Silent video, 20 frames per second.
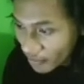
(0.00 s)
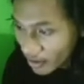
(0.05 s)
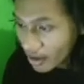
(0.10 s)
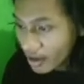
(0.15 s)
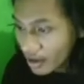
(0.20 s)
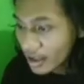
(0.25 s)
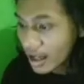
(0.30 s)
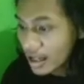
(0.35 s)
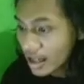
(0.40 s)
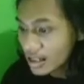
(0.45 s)

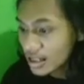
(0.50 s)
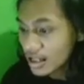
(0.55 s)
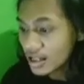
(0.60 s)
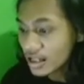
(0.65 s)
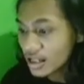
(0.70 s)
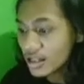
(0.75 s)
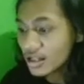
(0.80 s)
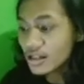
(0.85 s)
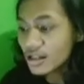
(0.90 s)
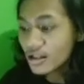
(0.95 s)

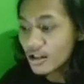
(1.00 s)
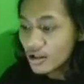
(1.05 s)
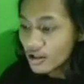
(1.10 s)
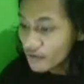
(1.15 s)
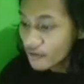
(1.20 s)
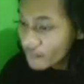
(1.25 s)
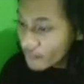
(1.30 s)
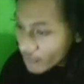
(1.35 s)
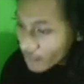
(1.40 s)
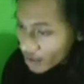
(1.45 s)

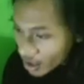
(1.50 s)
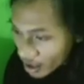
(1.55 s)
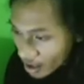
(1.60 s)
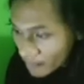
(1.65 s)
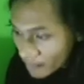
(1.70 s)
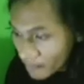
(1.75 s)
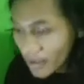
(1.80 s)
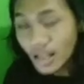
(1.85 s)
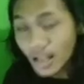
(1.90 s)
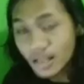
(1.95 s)

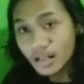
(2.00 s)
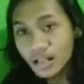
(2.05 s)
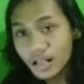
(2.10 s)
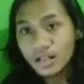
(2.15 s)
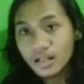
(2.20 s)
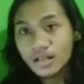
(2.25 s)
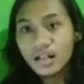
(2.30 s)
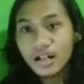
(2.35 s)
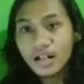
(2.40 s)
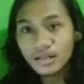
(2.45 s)
some
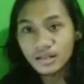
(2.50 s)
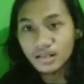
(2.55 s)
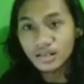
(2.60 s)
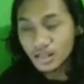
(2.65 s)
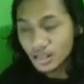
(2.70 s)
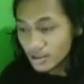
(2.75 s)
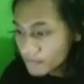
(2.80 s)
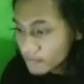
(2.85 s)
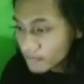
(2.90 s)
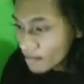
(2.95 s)
satanic litany.